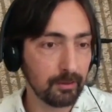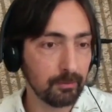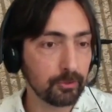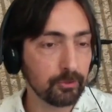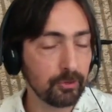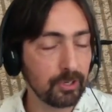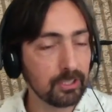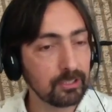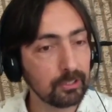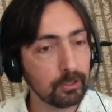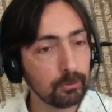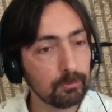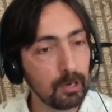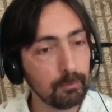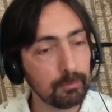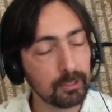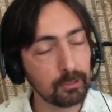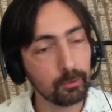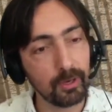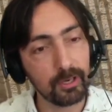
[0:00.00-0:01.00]
green steel
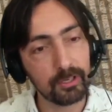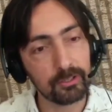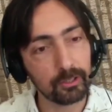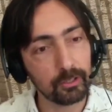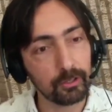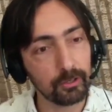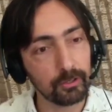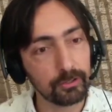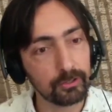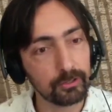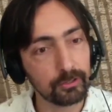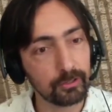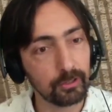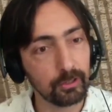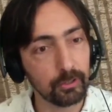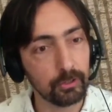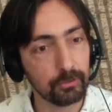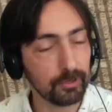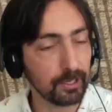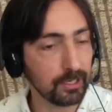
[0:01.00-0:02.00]
might be twice the cost
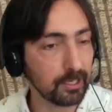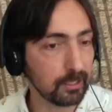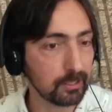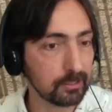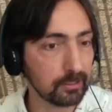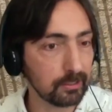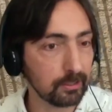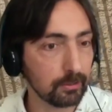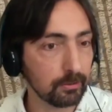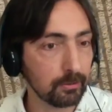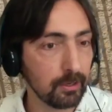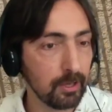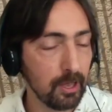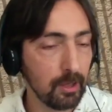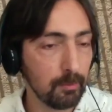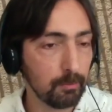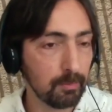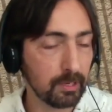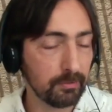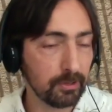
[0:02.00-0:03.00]
of regular steel.
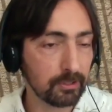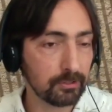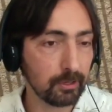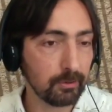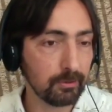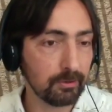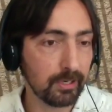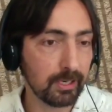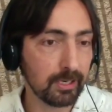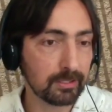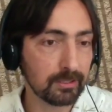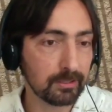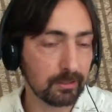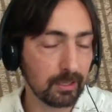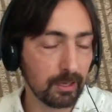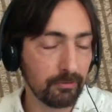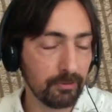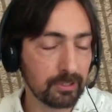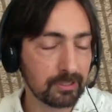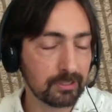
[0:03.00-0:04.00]
But if it's only
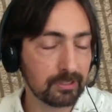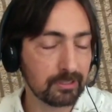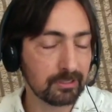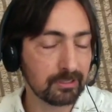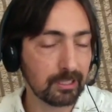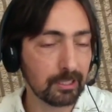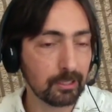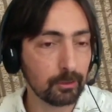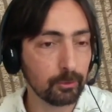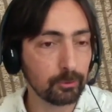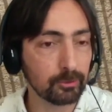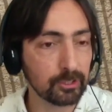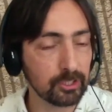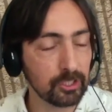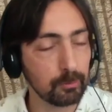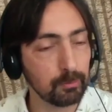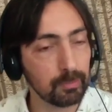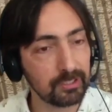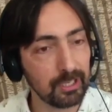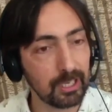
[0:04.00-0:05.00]
if it's
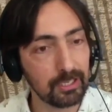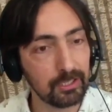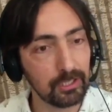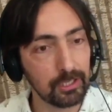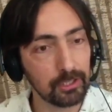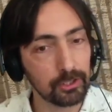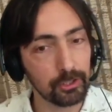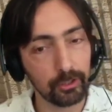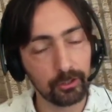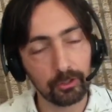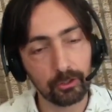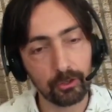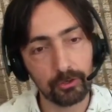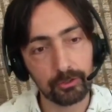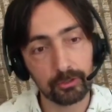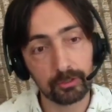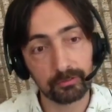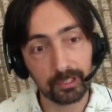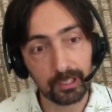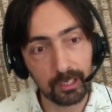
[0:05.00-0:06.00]
single-digit percentage in the
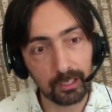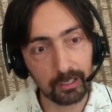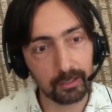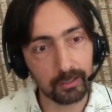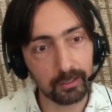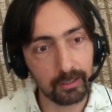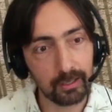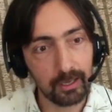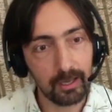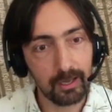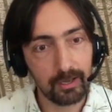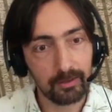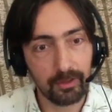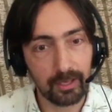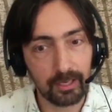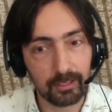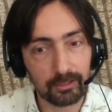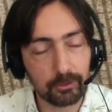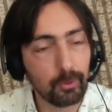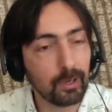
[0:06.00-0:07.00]
cost of a car,
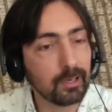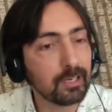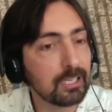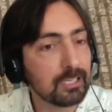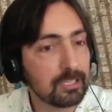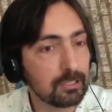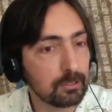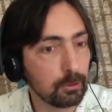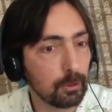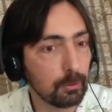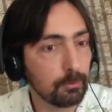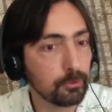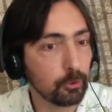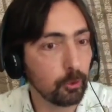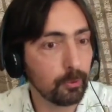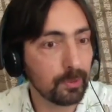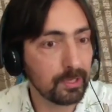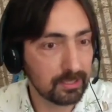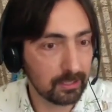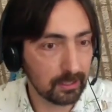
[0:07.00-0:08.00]
then it's quite easy to
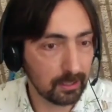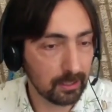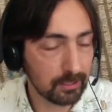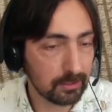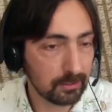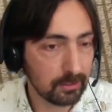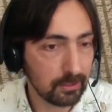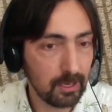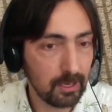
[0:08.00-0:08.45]
absorb into this.